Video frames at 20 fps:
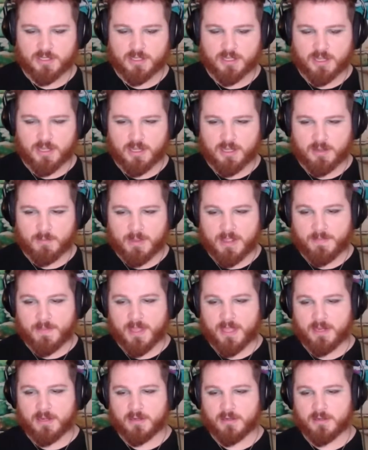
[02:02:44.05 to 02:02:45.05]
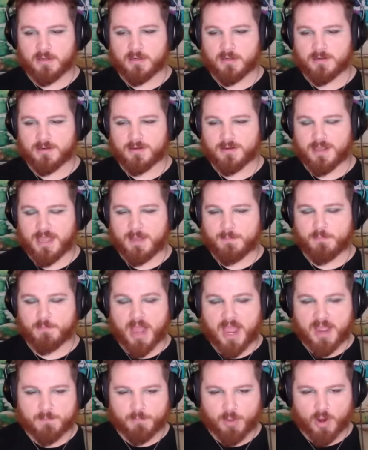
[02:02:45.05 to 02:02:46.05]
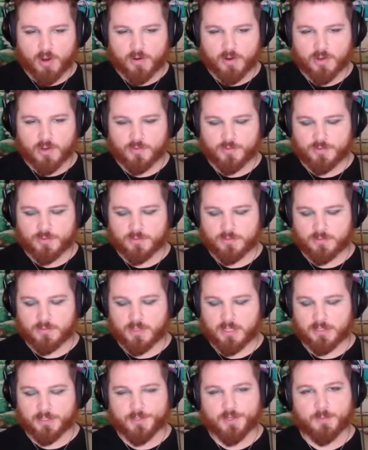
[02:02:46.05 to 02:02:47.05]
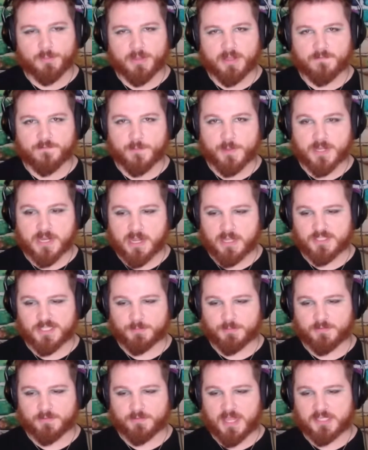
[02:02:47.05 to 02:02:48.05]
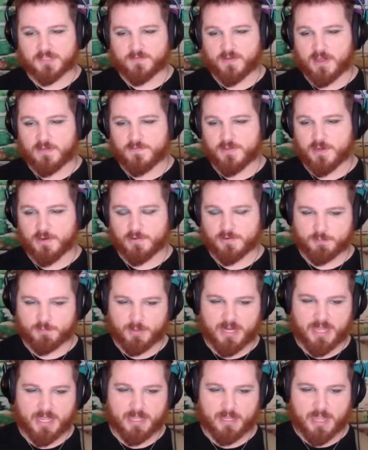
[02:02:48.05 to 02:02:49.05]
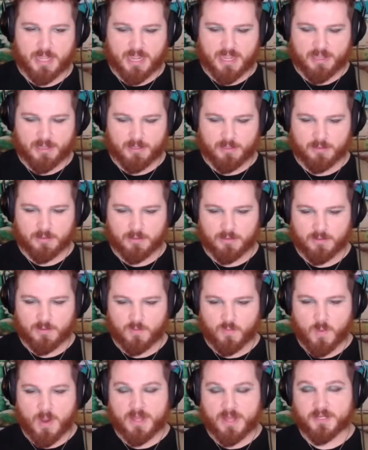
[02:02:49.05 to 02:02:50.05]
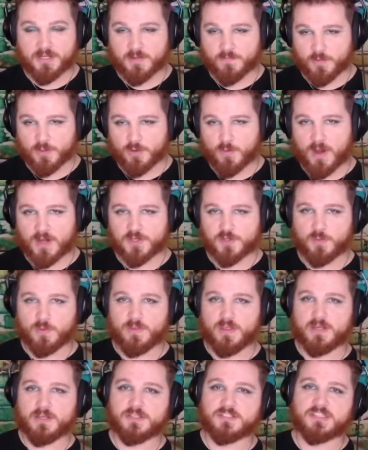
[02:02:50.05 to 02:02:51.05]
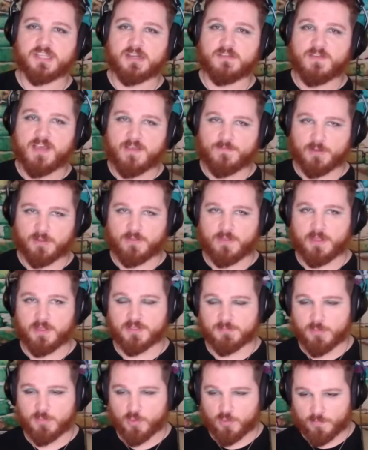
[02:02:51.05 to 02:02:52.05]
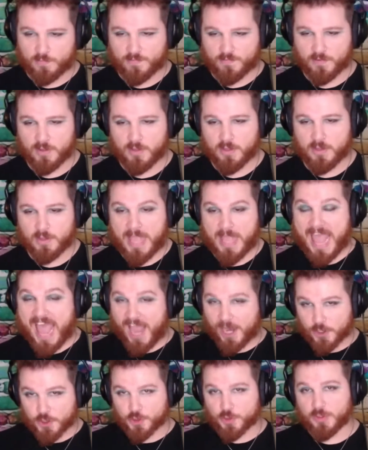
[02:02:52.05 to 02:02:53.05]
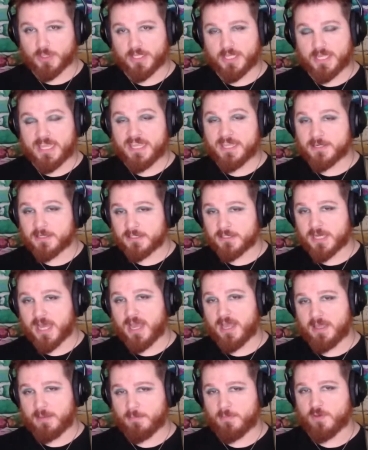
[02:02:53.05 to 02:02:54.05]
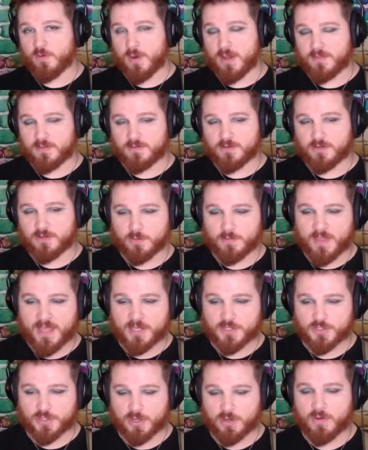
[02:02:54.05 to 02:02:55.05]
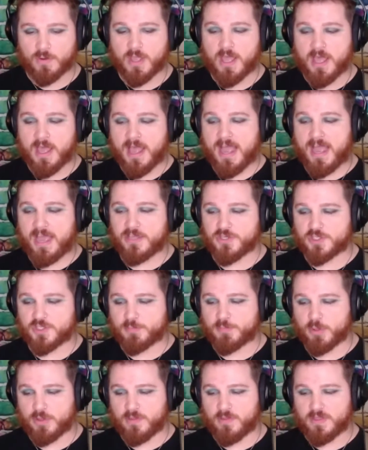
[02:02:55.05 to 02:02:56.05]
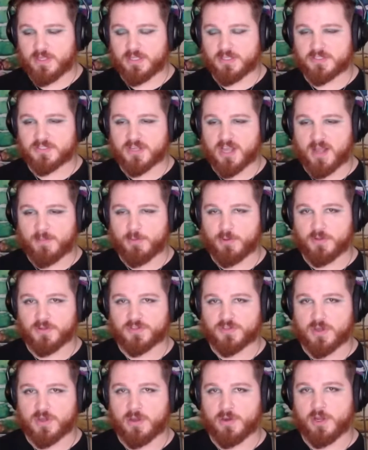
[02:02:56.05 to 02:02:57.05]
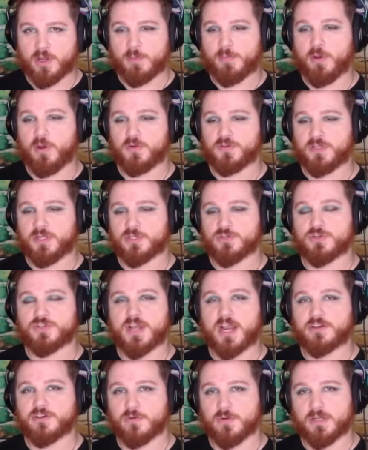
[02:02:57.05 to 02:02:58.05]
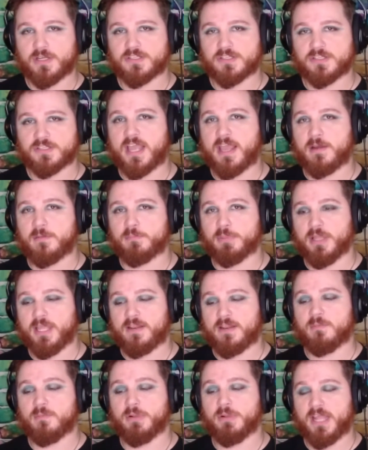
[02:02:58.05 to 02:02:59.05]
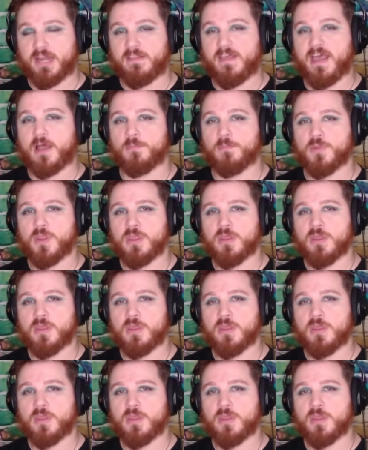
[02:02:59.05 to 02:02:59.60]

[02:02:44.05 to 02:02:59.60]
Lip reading: And then I borrowed a little bit from the concept of Last 5 Years, but I went in a different direction with it. Instead of having things move actually in time the way that they do in that show, I just put these couples on opposing trajectories and played it out.